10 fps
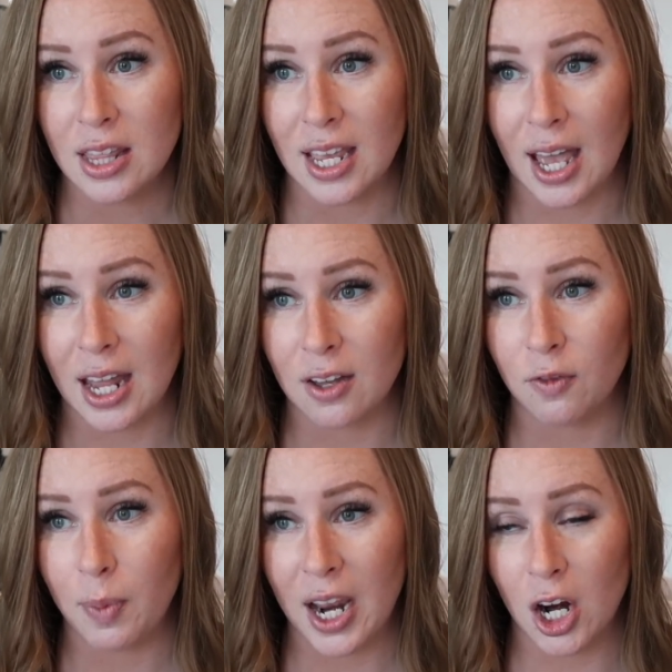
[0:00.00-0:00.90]
They kind
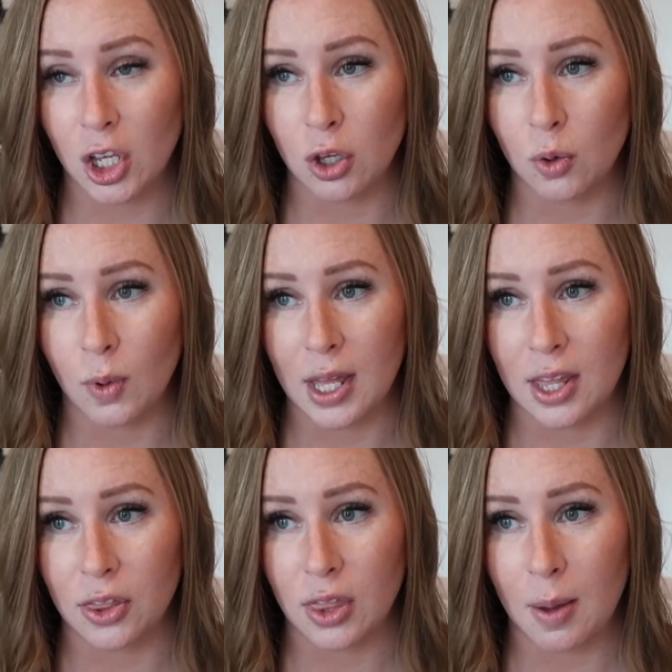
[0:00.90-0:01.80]
of pair you
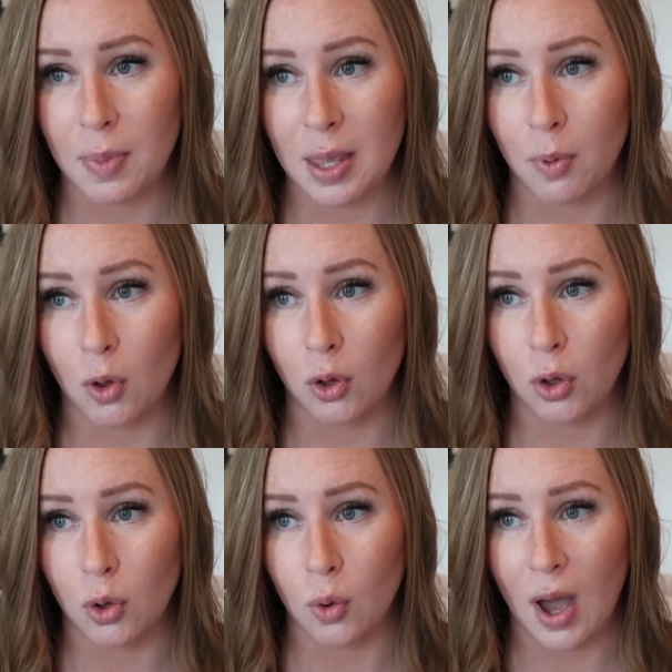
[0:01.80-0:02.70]
with people
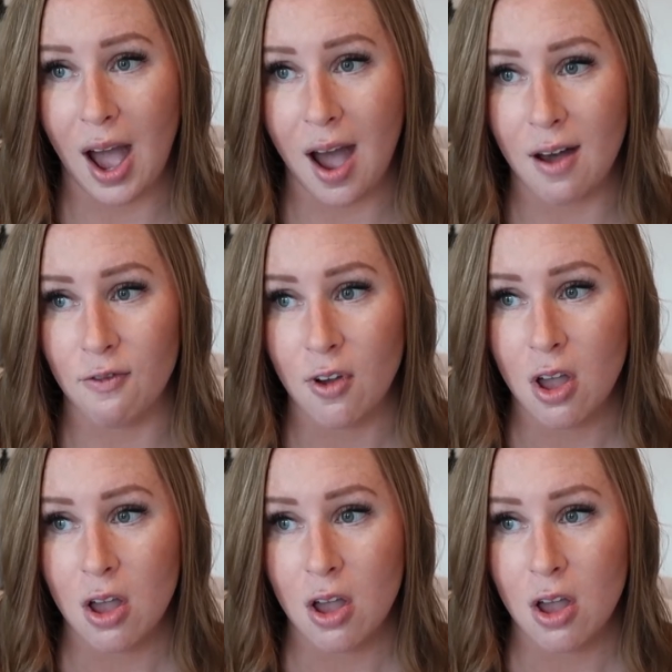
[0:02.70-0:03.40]
who have